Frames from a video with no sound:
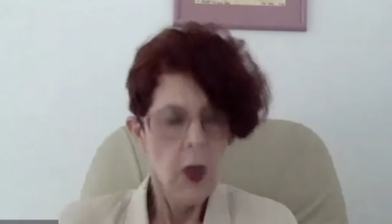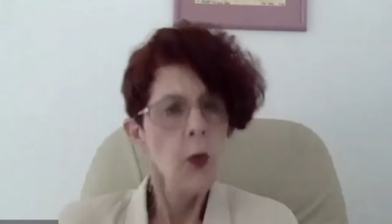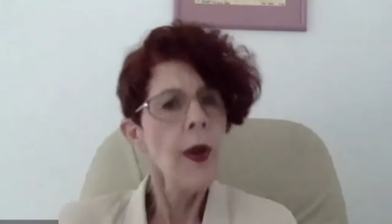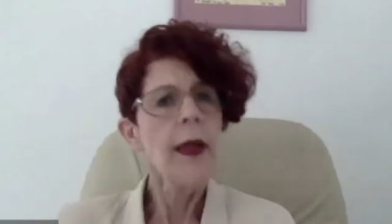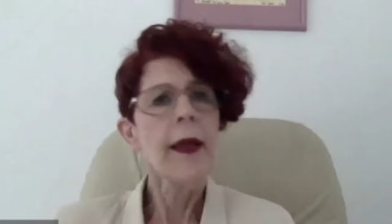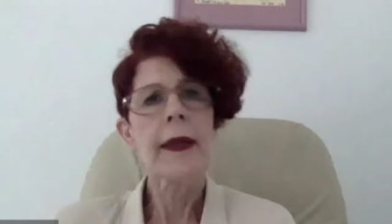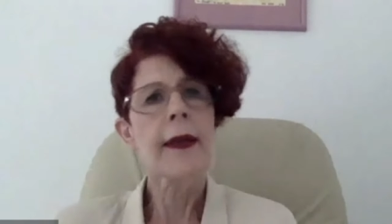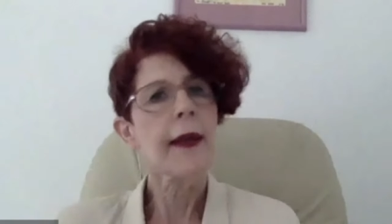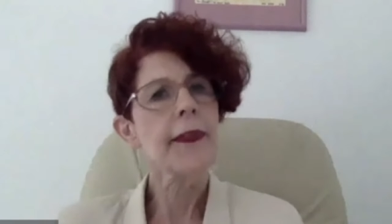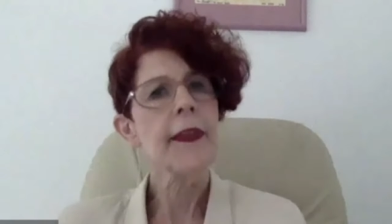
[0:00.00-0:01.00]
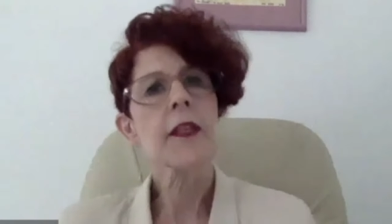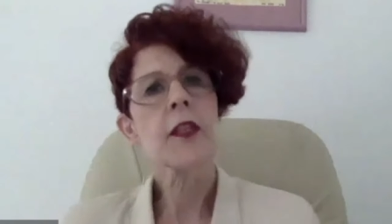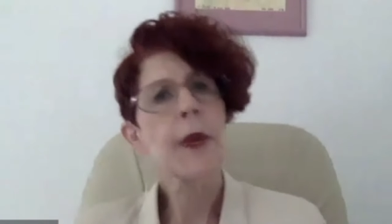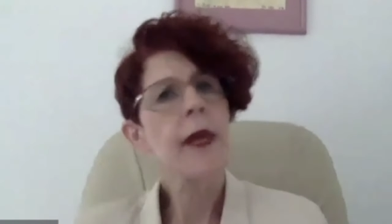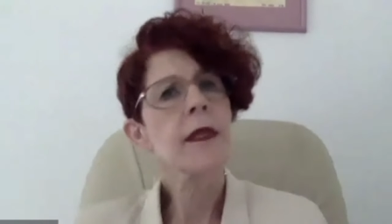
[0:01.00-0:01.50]
Well, again, I think it
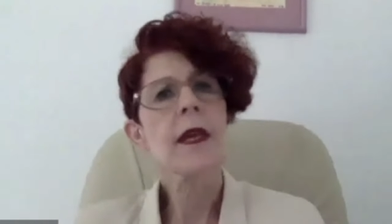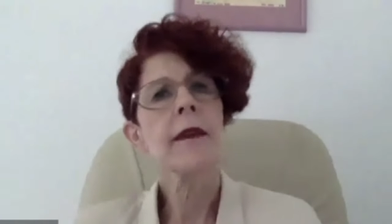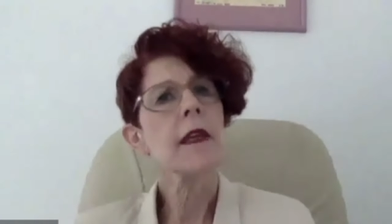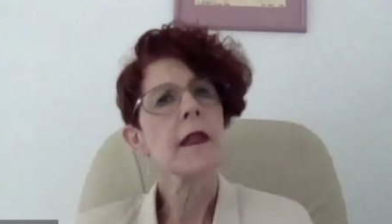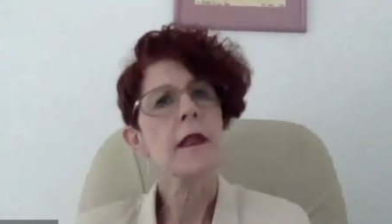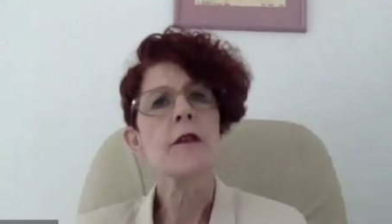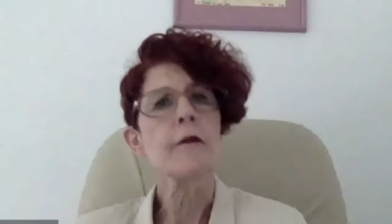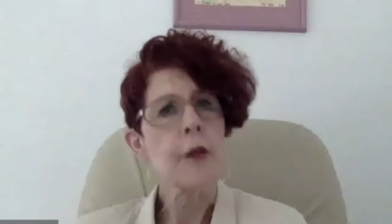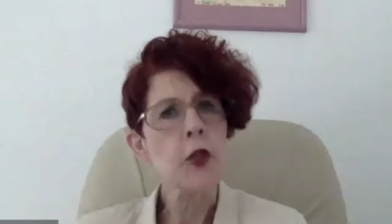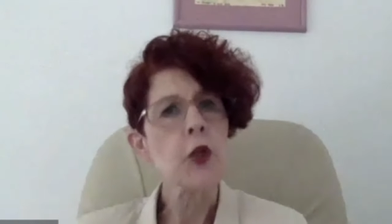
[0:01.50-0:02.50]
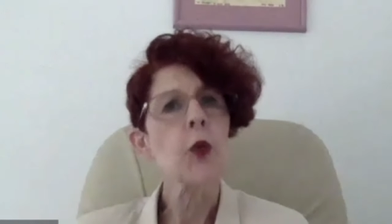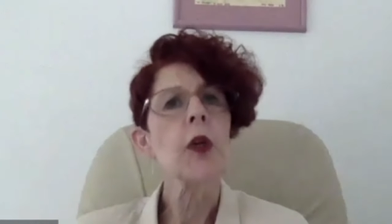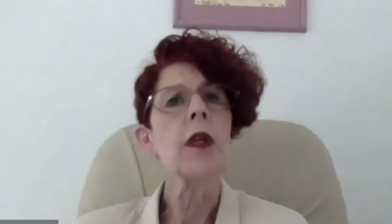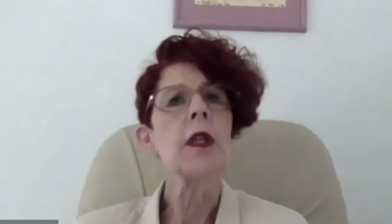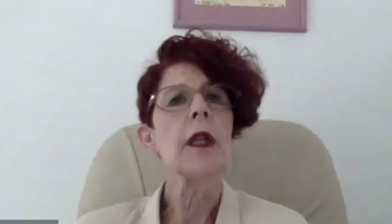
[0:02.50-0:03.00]
depends on the
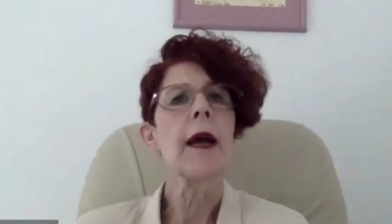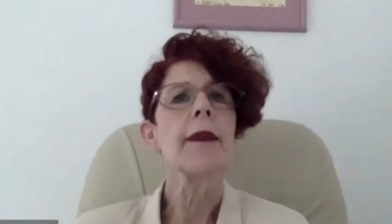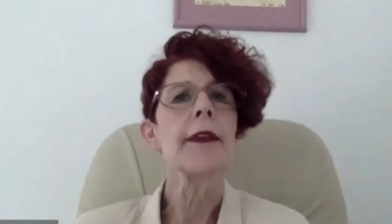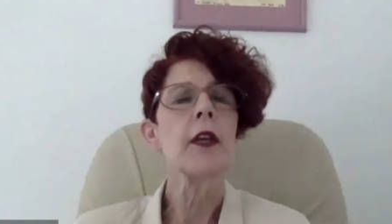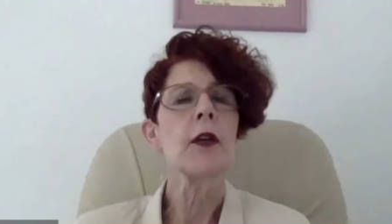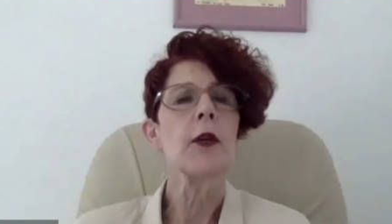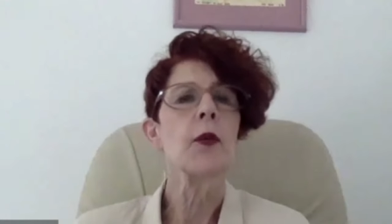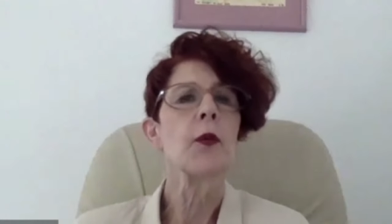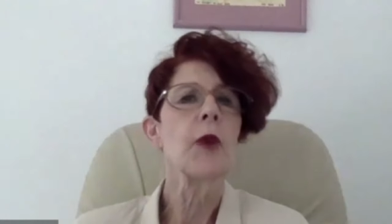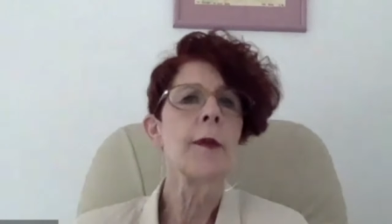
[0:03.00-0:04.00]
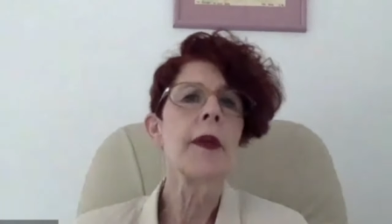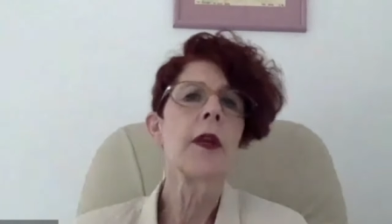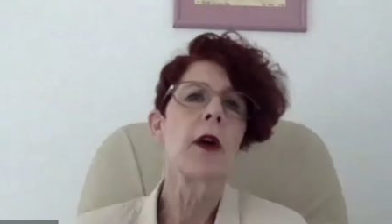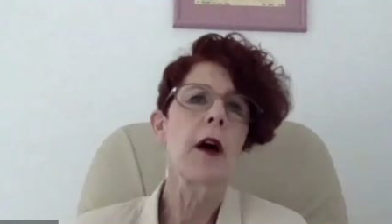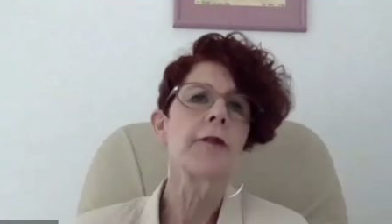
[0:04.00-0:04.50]
individual. I think women
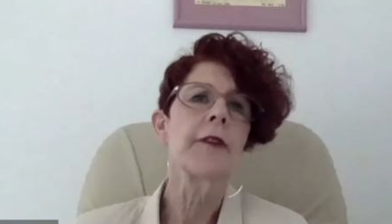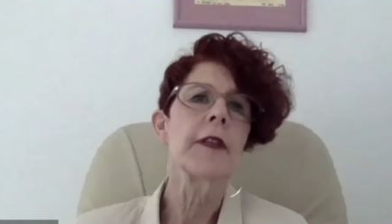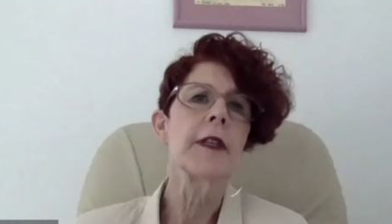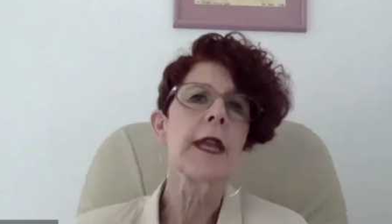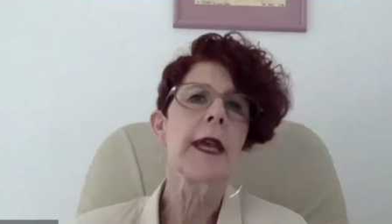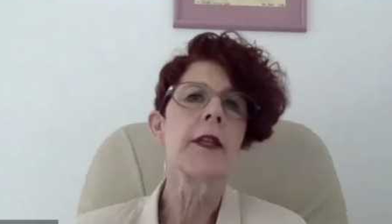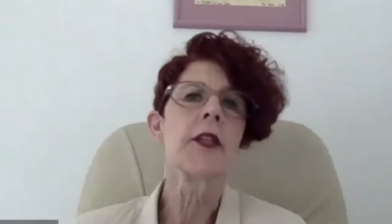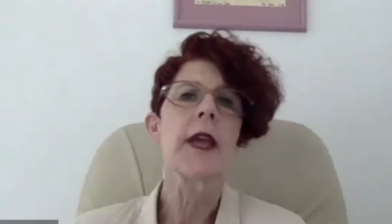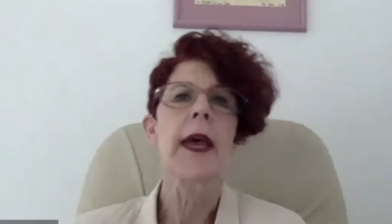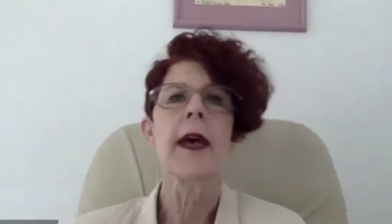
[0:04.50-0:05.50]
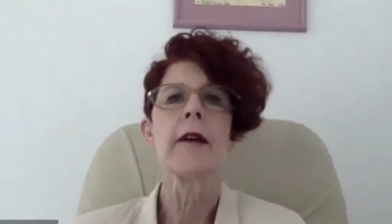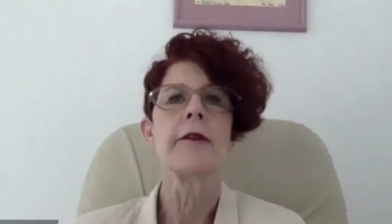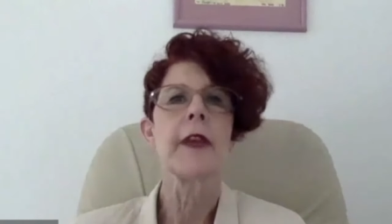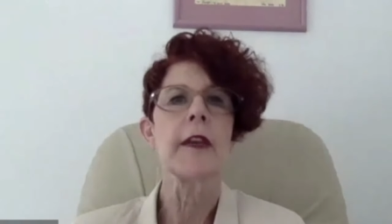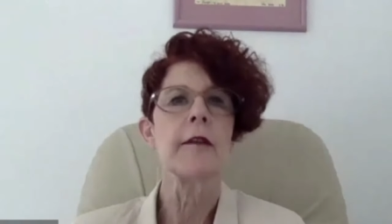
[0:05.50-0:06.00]
often tend to
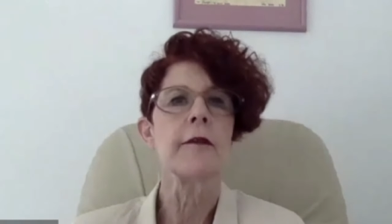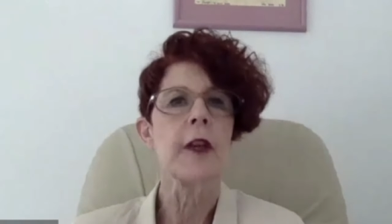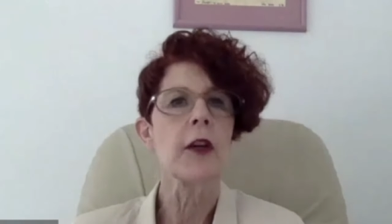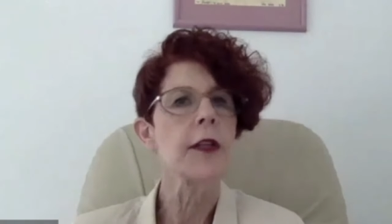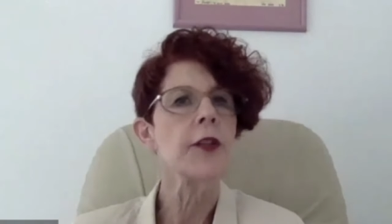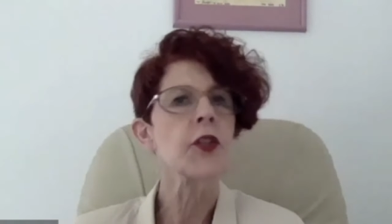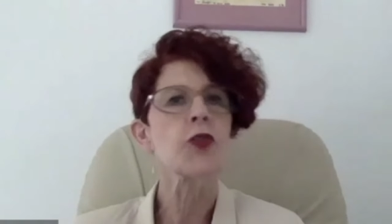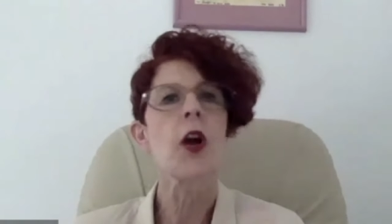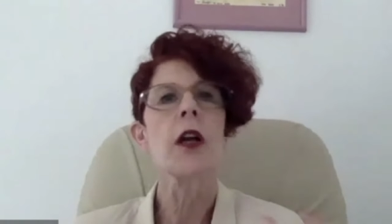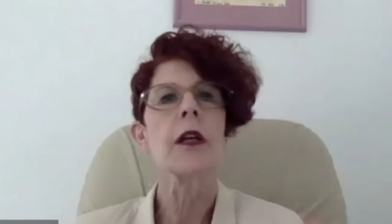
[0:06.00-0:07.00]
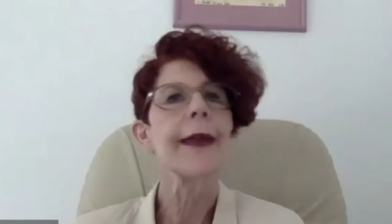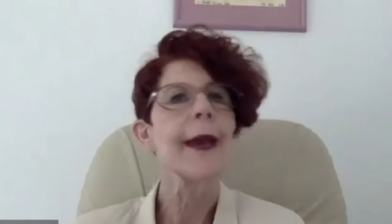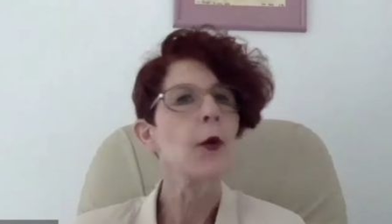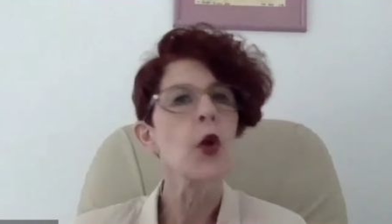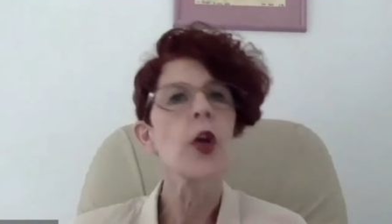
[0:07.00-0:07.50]
have a very strong
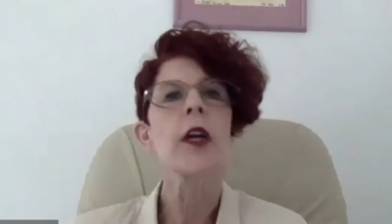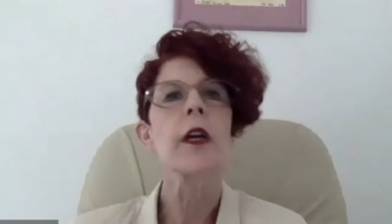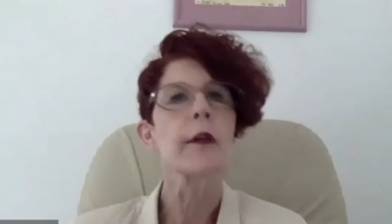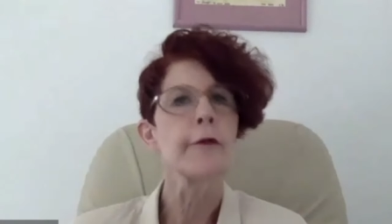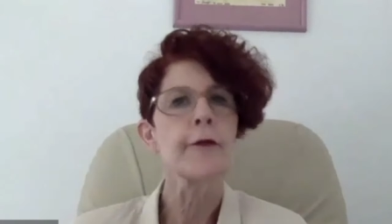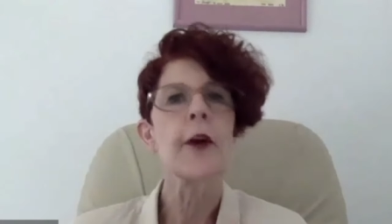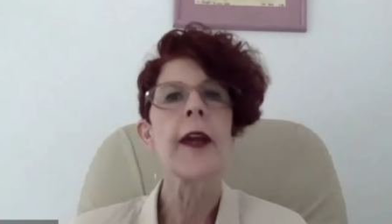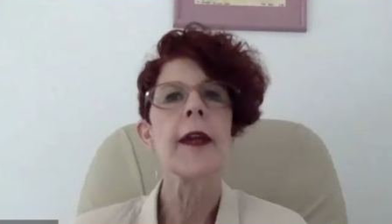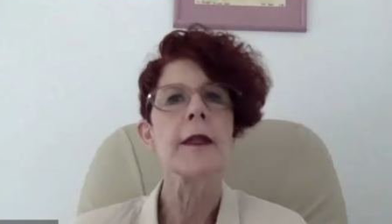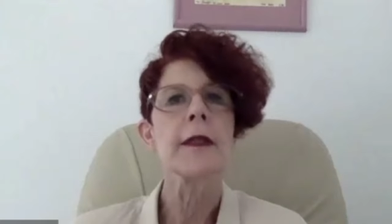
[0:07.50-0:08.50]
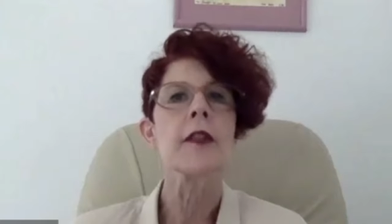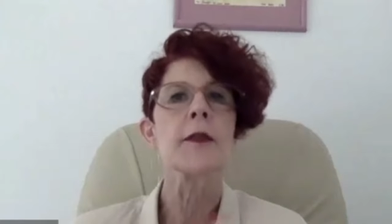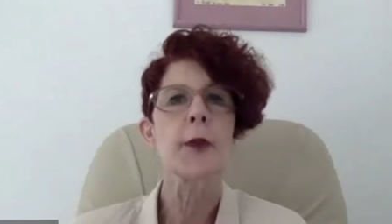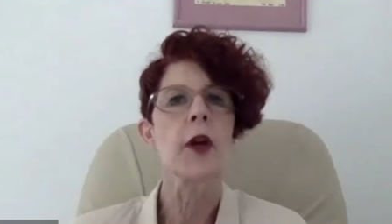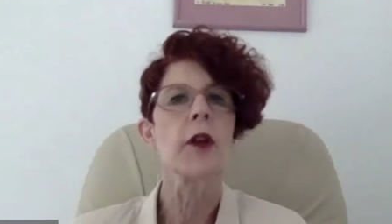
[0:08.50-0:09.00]
network of friends
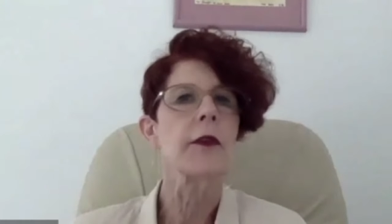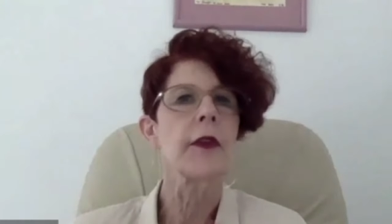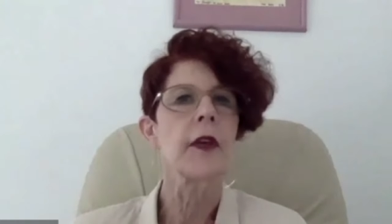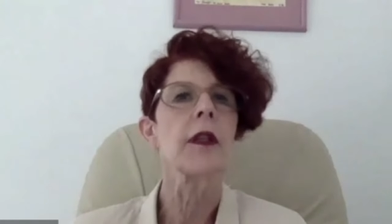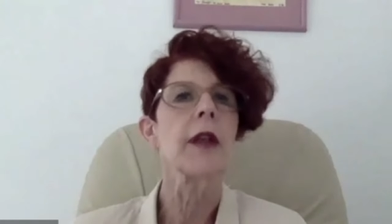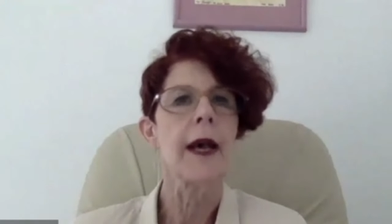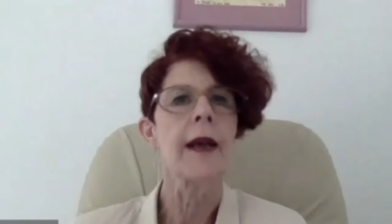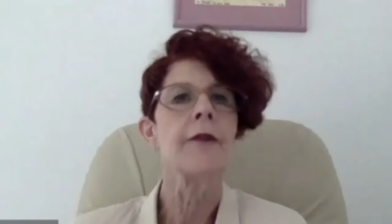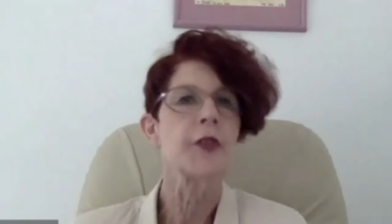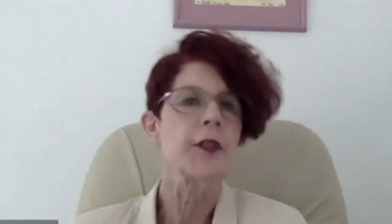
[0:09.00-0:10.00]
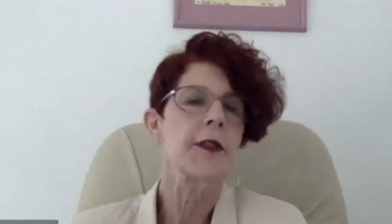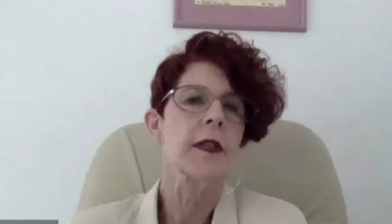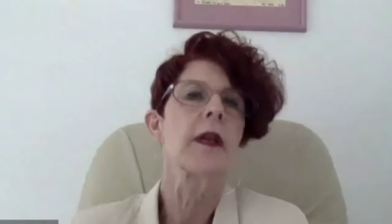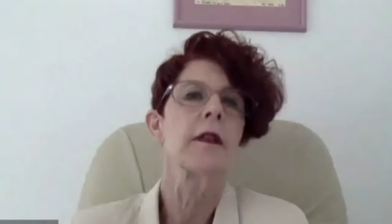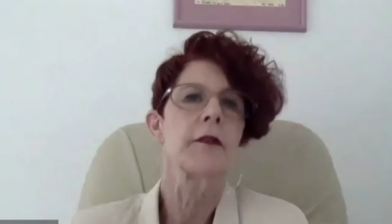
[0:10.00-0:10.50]
as part of their lives, just
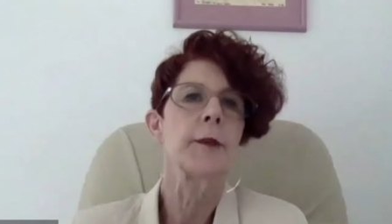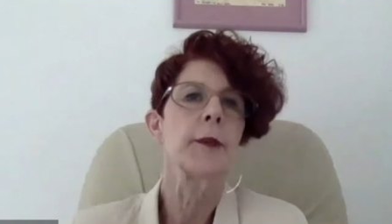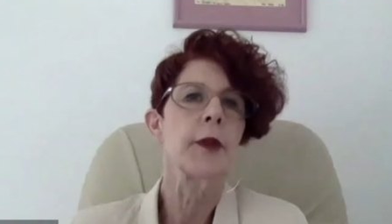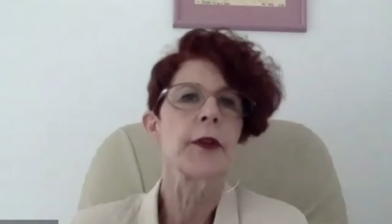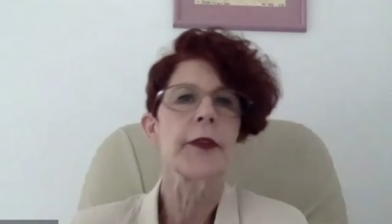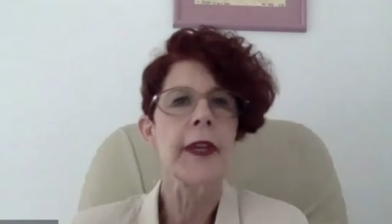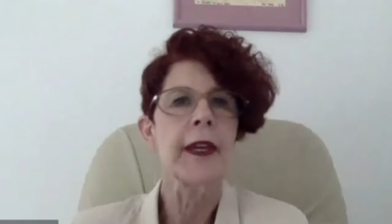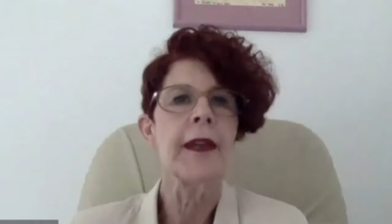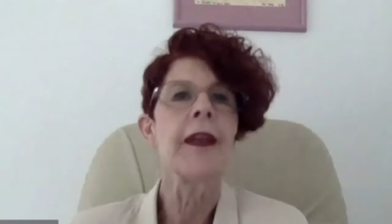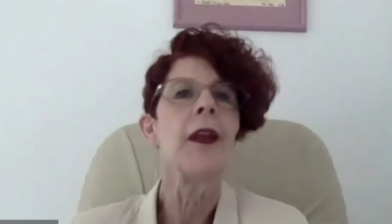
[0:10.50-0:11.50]
the kind of typical thing,